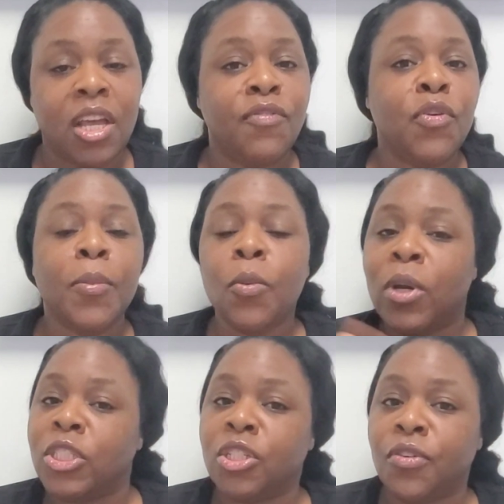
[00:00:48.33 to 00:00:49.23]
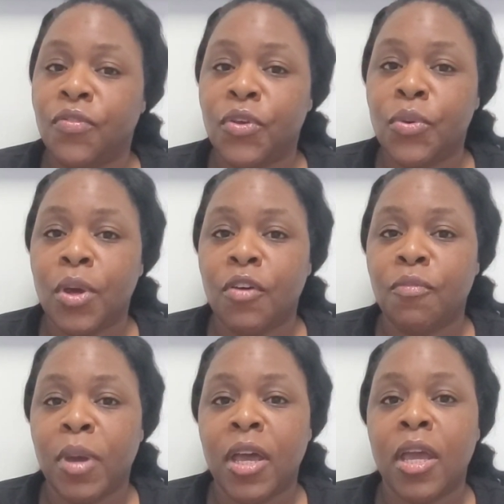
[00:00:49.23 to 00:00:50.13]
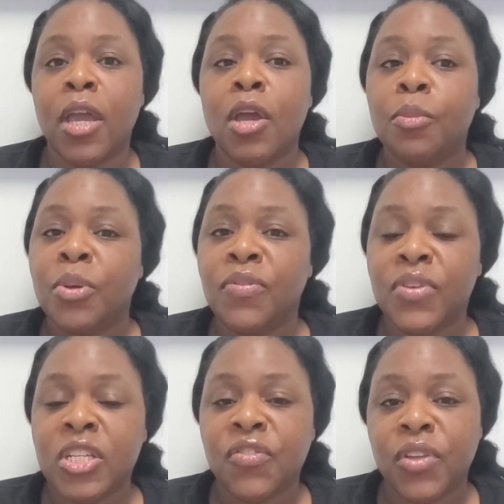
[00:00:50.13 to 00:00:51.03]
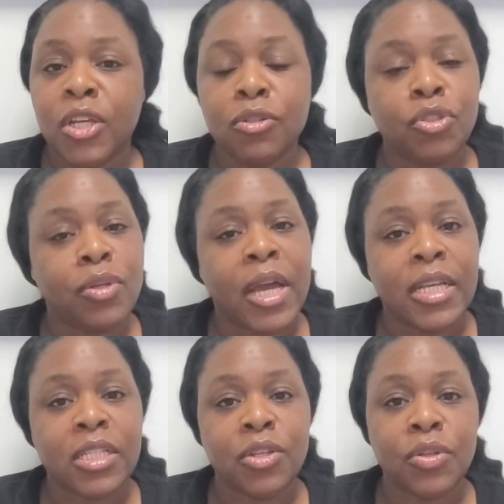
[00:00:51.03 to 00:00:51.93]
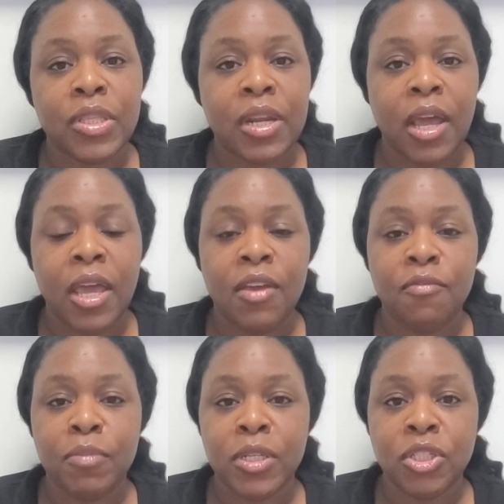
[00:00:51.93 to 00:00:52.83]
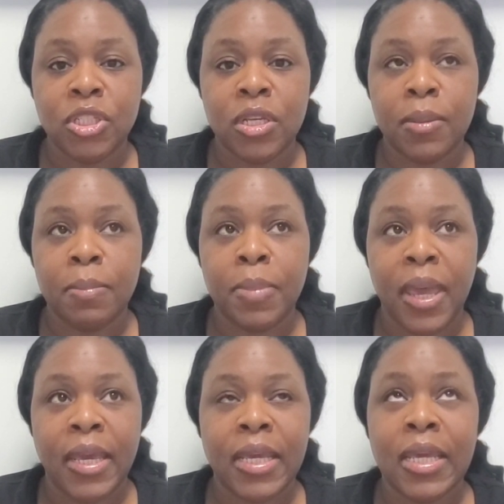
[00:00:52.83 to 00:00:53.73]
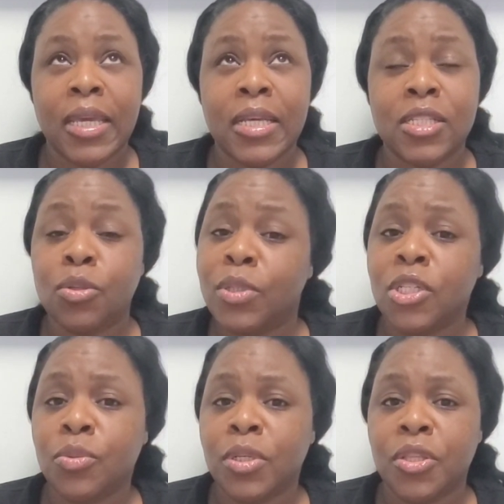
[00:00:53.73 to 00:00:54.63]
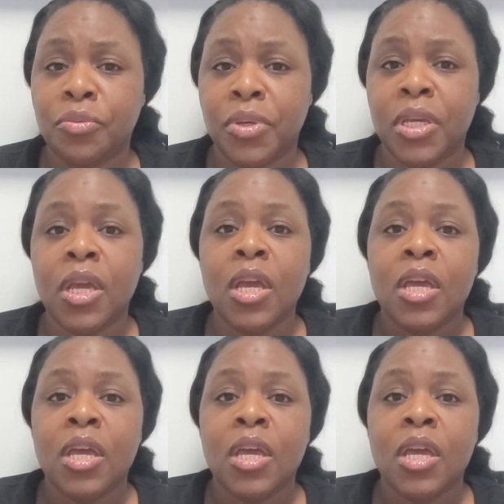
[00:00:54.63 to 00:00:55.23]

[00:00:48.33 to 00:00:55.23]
Now, if you've been watching a few of my previous videos, you guys know that I have mentioned back in 2023